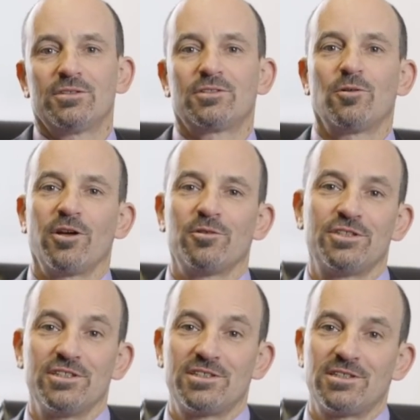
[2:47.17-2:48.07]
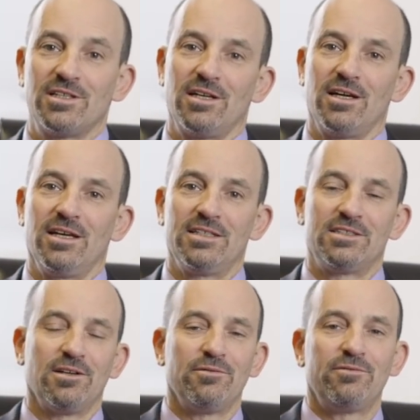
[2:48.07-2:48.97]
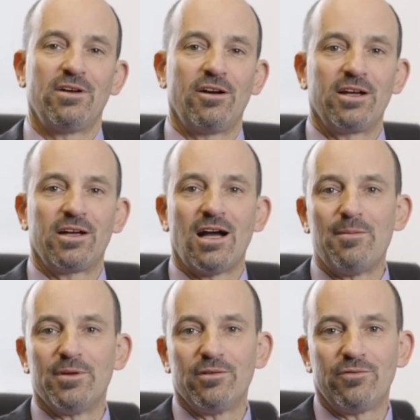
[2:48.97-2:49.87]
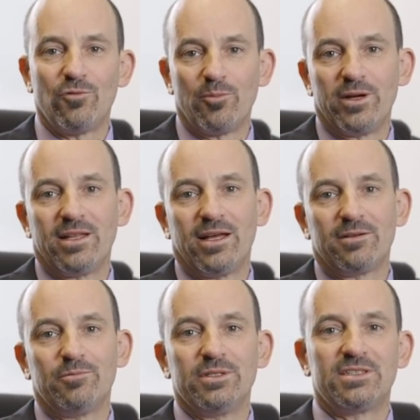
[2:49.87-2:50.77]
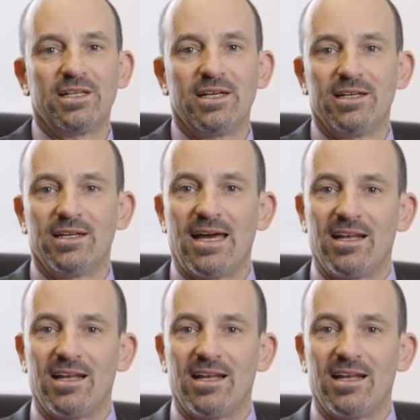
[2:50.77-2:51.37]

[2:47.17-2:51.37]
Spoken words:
Scoliosis is a very common deformity that we see in